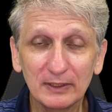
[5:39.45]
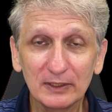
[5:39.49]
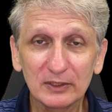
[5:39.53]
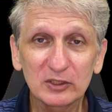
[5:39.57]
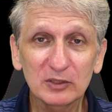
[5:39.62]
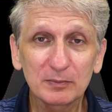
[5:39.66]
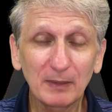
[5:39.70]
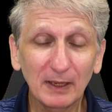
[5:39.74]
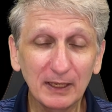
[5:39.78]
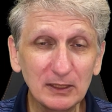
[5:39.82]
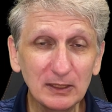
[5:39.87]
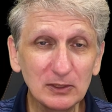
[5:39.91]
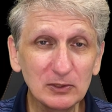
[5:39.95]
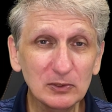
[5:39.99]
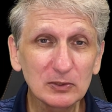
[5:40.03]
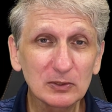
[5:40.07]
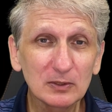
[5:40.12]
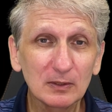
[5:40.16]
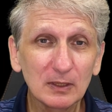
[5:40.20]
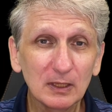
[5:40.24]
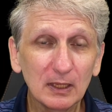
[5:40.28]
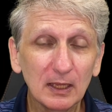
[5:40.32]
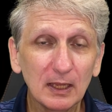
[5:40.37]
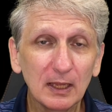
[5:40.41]
and they
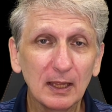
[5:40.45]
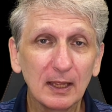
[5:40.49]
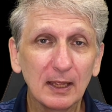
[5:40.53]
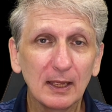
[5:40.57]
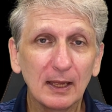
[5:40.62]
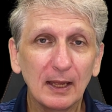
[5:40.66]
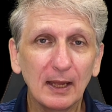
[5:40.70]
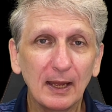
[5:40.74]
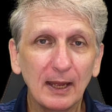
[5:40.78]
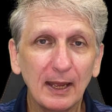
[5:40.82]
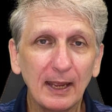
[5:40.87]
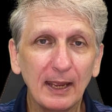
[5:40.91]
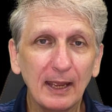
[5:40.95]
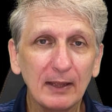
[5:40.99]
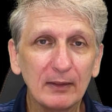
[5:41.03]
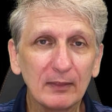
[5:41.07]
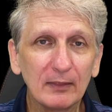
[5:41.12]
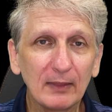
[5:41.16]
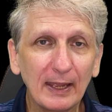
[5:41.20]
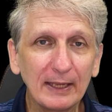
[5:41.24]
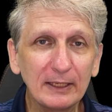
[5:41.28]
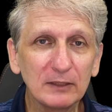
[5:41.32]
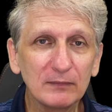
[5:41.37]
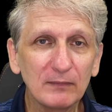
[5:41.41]
developed
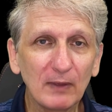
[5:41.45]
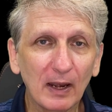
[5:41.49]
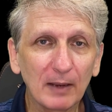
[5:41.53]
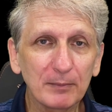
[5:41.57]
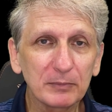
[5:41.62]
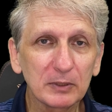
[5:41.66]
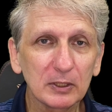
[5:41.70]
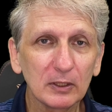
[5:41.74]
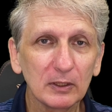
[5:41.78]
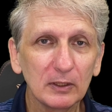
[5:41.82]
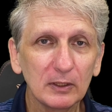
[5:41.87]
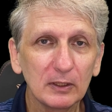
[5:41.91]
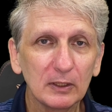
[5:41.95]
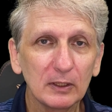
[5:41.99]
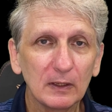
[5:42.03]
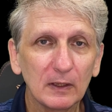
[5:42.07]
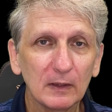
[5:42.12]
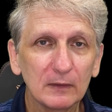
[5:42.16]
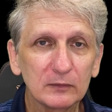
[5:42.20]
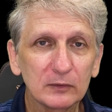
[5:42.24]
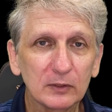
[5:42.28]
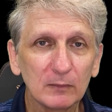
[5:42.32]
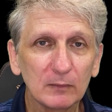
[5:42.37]
some very low cost